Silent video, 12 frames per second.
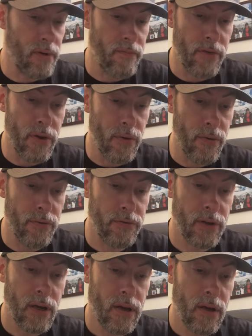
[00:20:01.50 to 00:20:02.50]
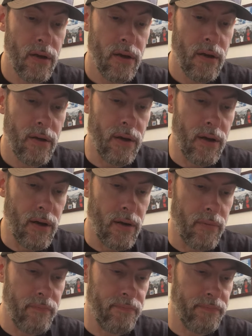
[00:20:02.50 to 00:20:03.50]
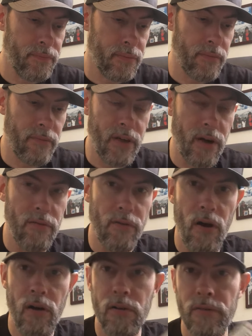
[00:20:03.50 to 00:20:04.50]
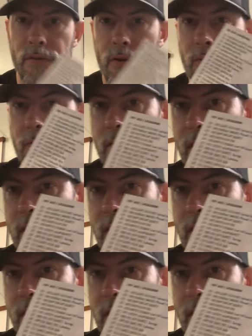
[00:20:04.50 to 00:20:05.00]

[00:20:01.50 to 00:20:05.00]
of those. Of all of those